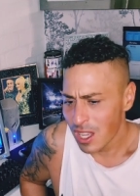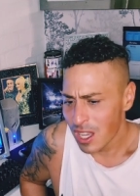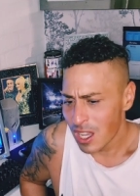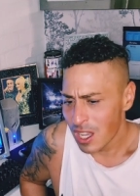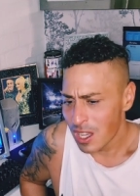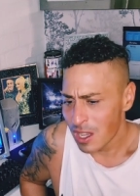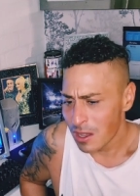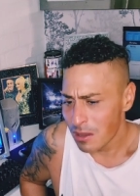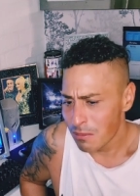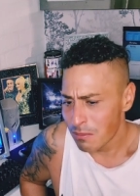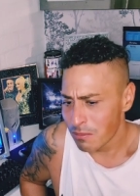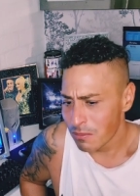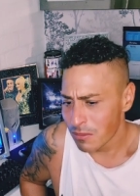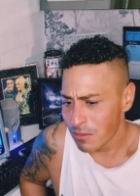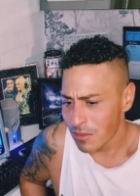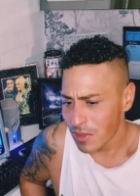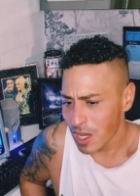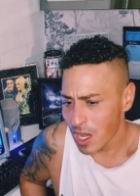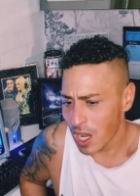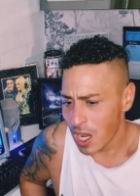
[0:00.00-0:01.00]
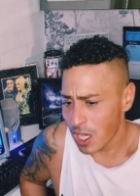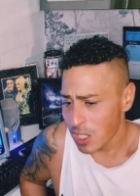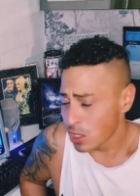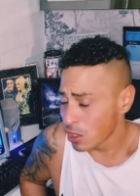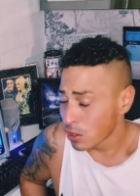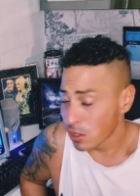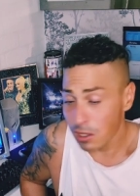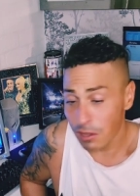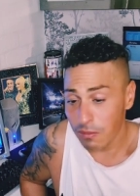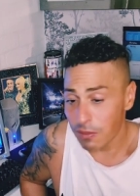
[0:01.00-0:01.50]
Um,
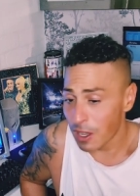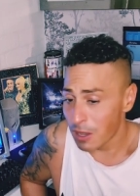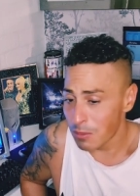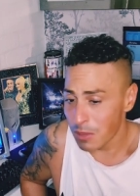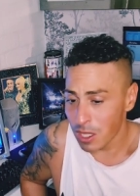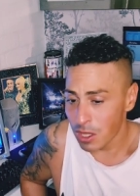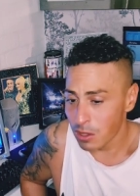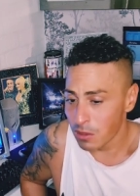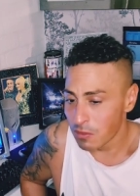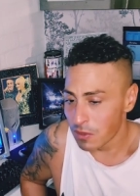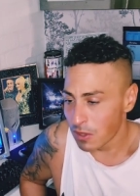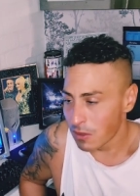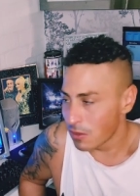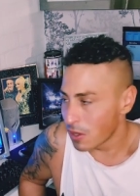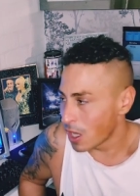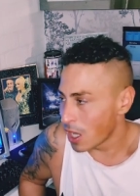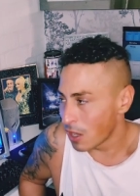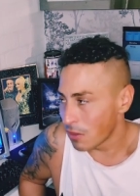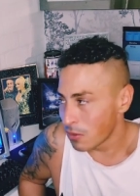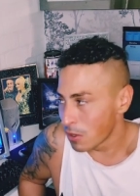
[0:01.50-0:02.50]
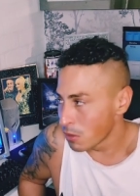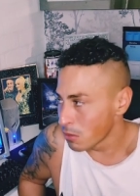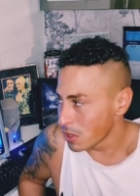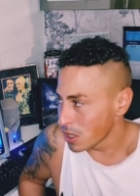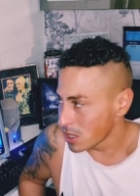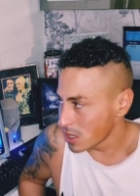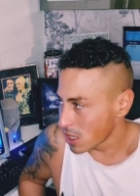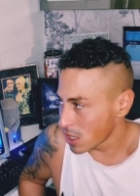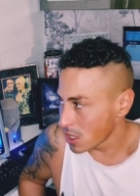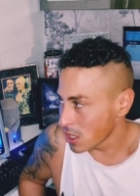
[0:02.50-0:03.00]
Justify My Love, of. I've
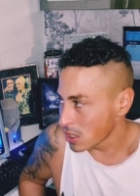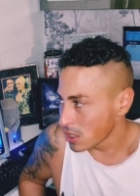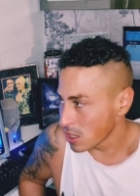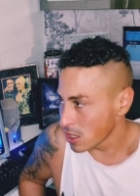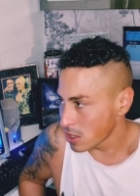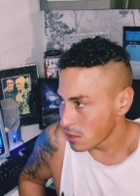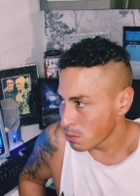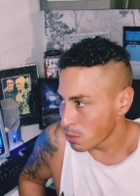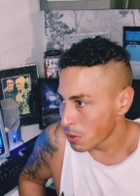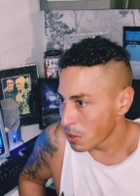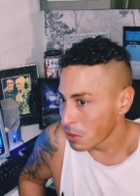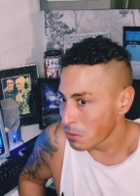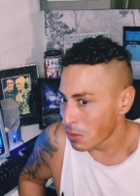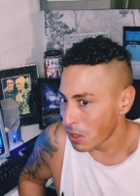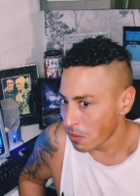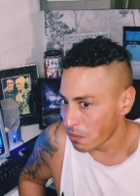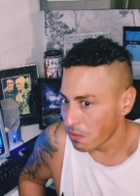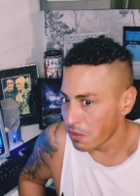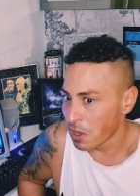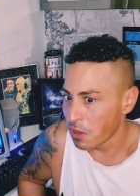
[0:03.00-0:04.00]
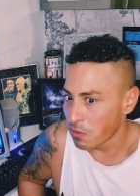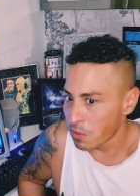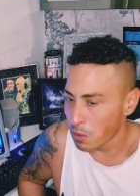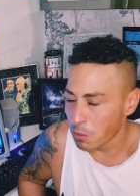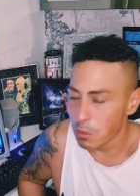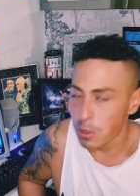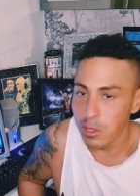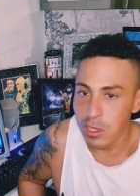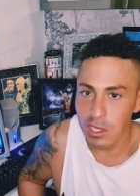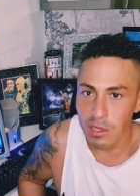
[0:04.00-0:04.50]
already said this, it's probably my
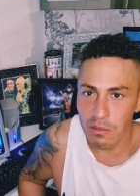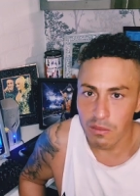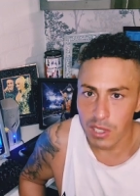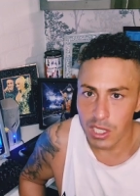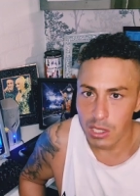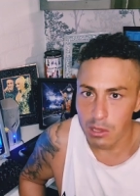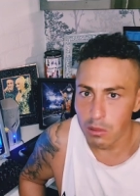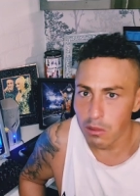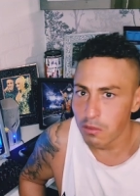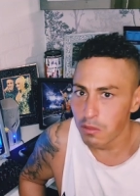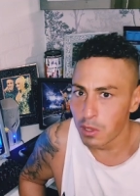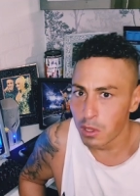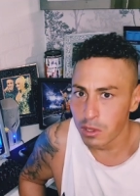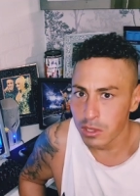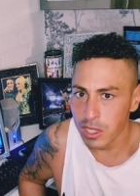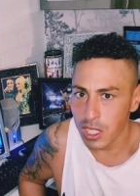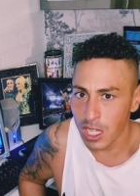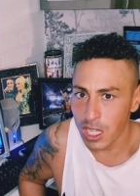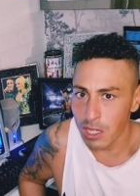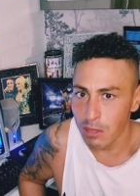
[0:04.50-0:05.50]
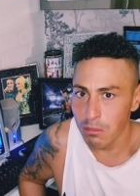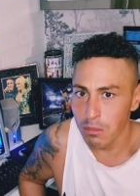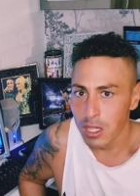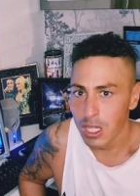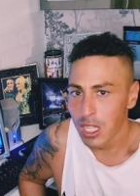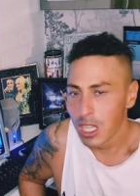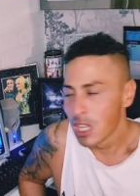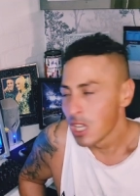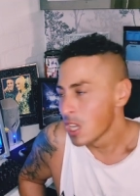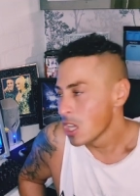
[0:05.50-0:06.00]
favourite music video of all time.
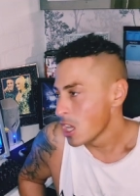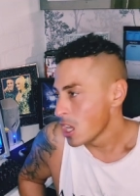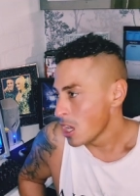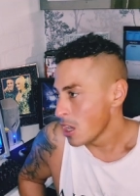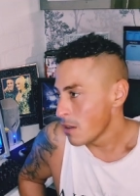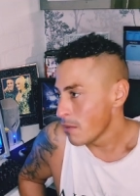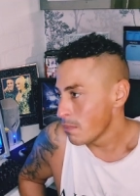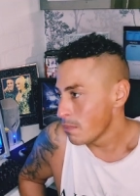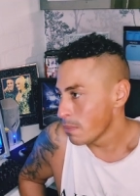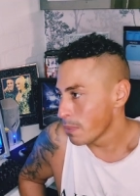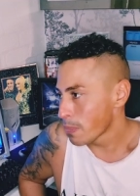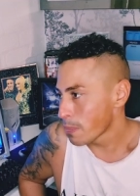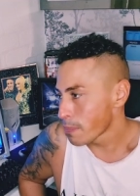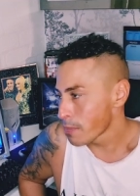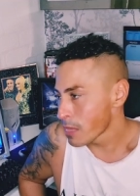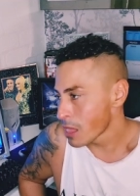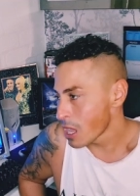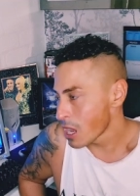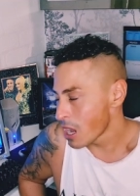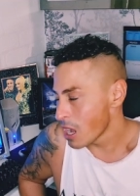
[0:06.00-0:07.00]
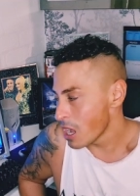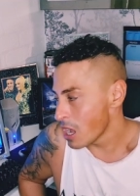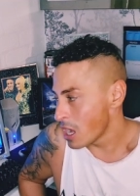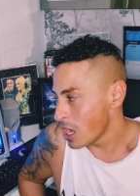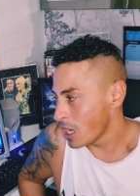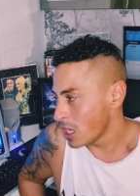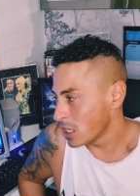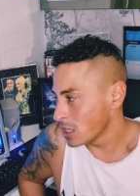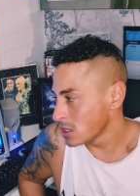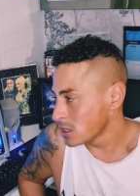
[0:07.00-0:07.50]
Um,
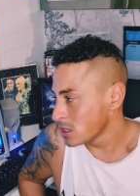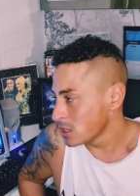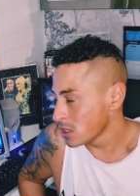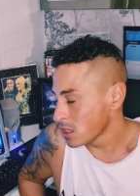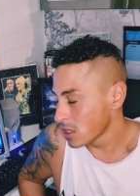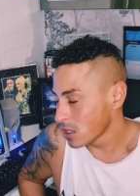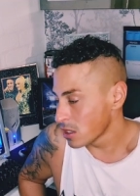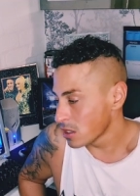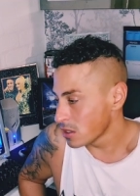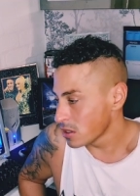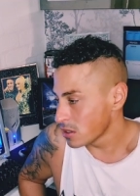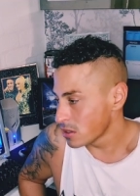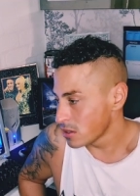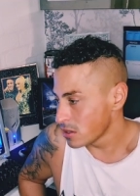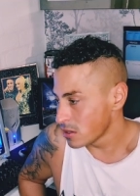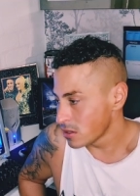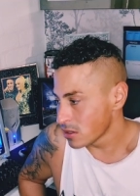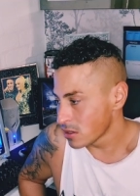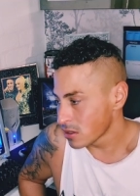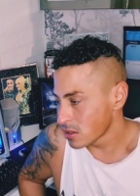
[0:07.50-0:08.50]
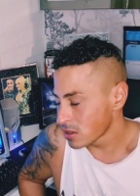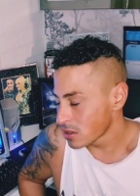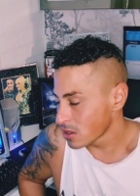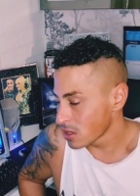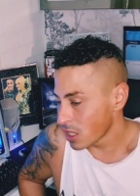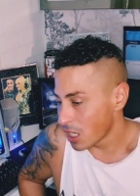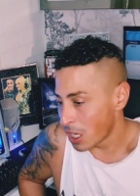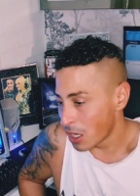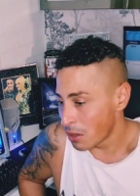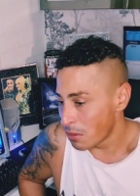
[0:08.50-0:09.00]
and
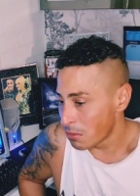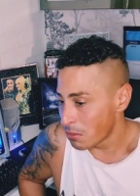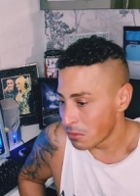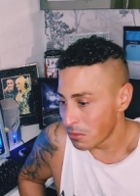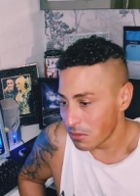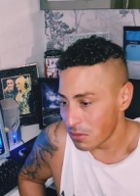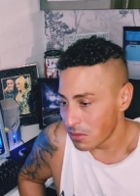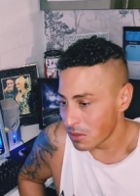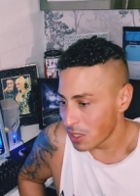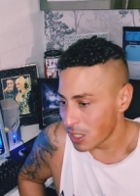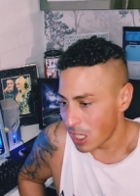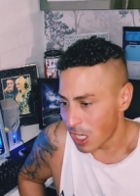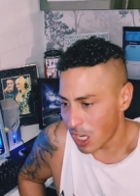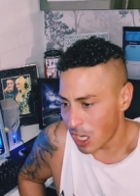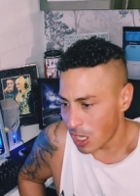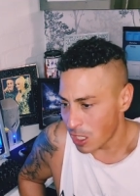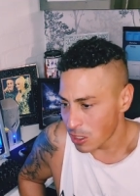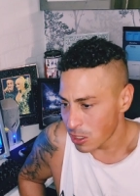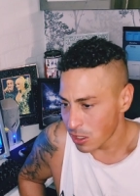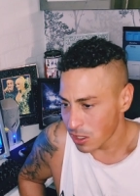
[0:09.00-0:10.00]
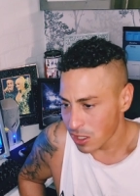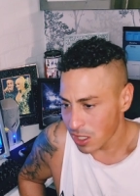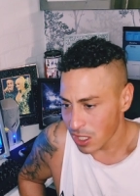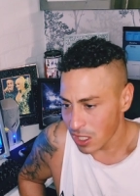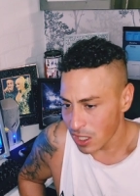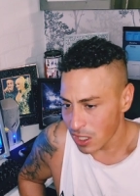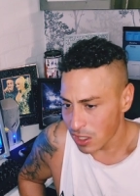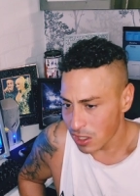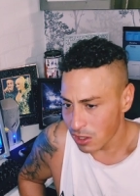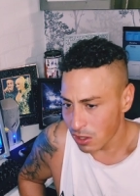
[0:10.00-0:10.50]
um. I just
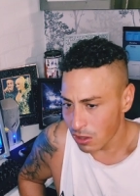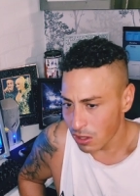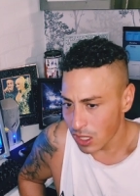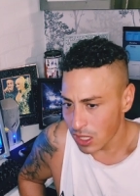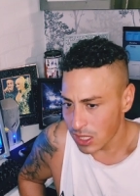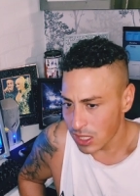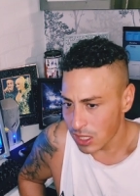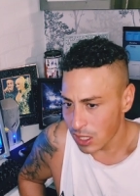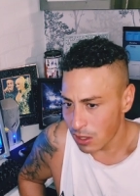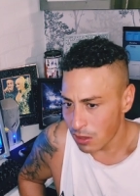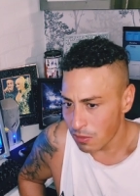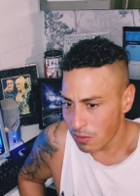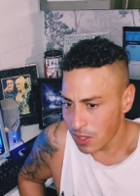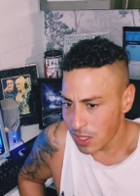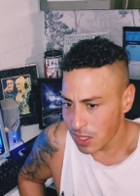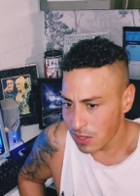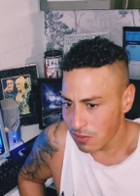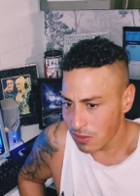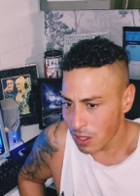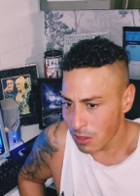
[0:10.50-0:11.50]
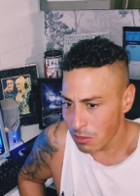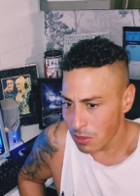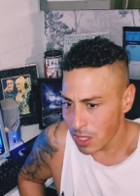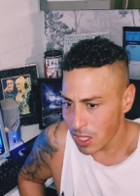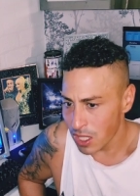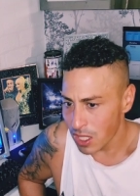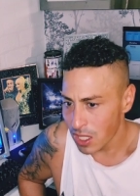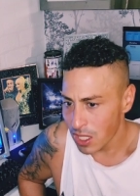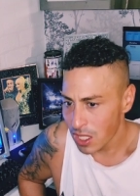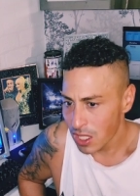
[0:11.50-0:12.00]
think the song itself is
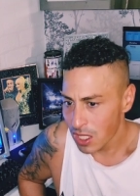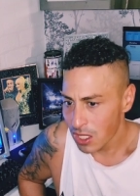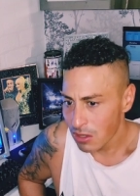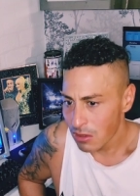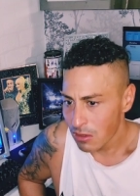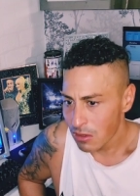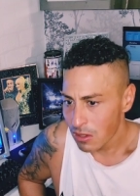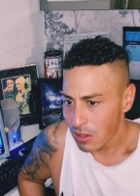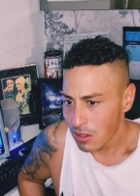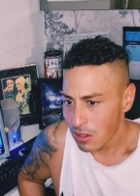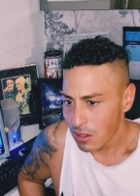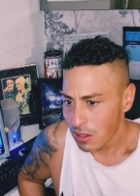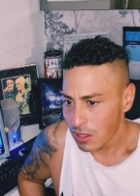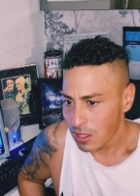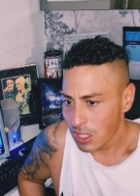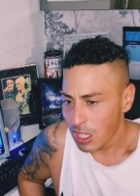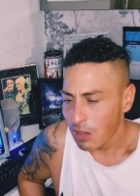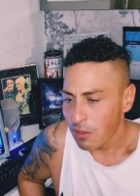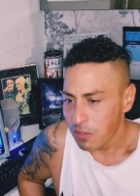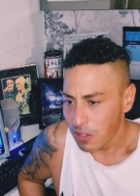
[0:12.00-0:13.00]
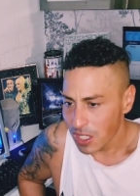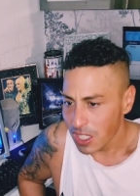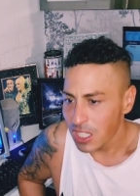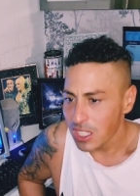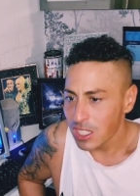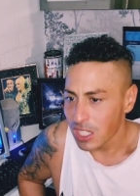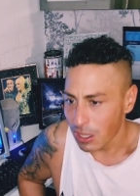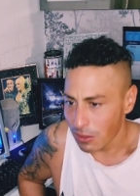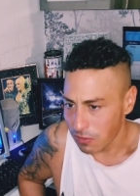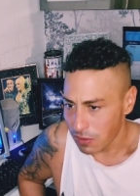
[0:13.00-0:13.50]
very definitely,
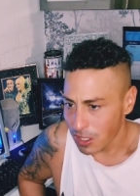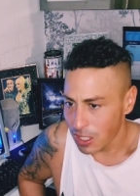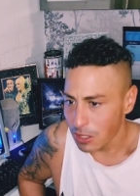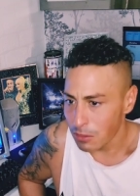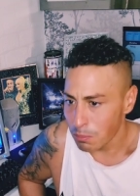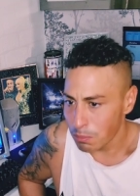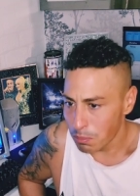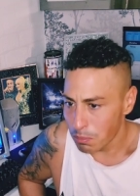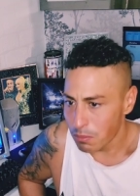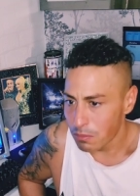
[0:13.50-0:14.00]
definitely,